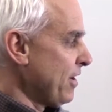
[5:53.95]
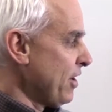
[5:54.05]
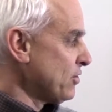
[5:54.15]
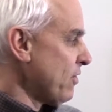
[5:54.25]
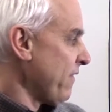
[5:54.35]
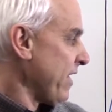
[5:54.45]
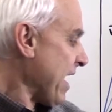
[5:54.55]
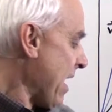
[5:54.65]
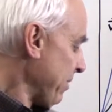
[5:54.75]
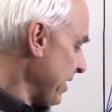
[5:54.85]
So if
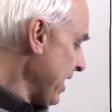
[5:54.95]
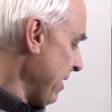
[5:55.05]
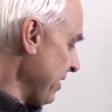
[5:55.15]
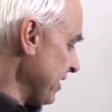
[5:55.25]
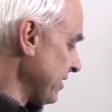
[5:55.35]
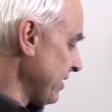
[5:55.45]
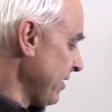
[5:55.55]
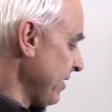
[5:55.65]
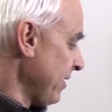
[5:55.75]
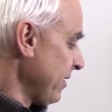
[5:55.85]
capital M is
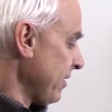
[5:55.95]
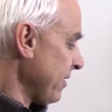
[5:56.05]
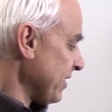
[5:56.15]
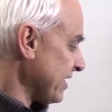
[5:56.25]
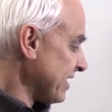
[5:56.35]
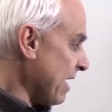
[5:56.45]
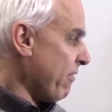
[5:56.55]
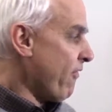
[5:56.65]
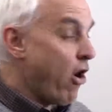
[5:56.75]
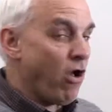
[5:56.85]
the sum
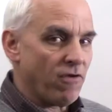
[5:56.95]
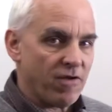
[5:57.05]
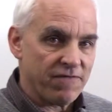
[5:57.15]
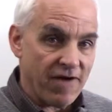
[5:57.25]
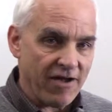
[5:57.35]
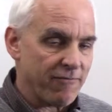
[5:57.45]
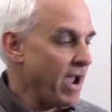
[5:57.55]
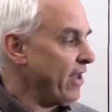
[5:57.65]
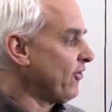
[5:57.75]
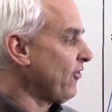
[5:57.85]
of all 5
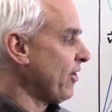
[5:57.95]
masses,